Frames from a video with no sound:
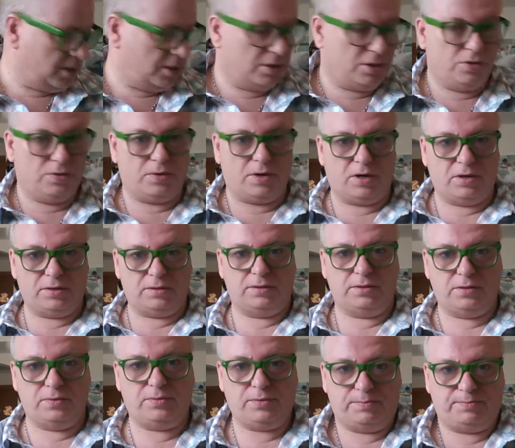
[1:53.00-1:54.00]

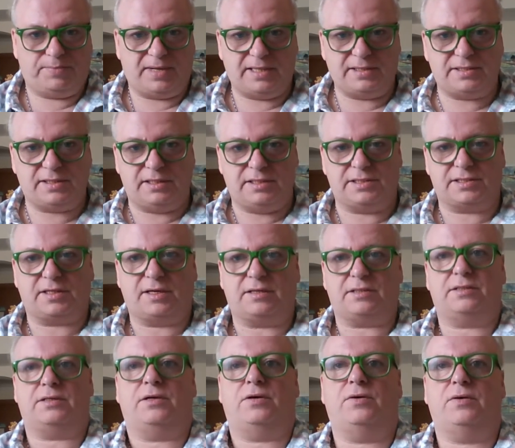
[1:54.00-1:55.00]
who basically
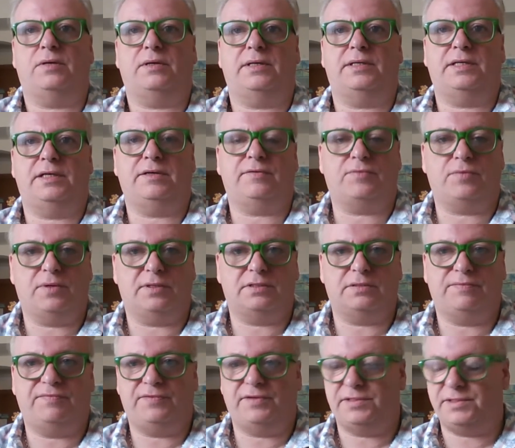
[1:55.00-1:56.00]
started the whole idea of
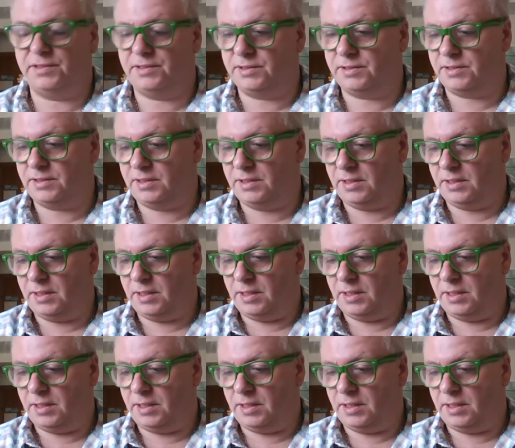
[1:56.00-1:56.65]
quantum physics,